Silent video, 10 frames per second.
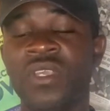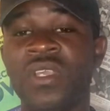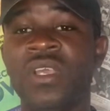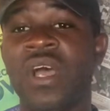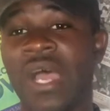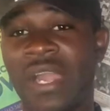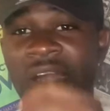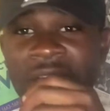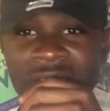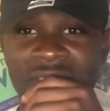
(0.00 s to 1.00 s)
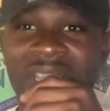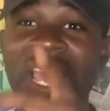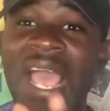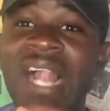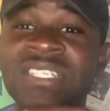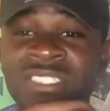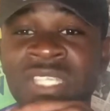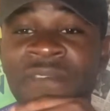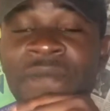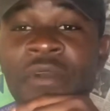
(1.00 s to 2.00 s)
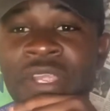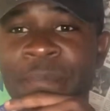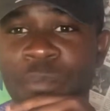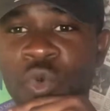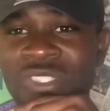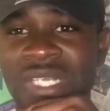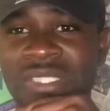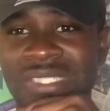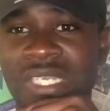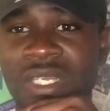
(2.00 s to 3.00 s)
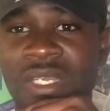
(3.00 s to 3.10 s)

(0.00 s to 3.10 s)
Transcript: Alright. Health is a very important thing.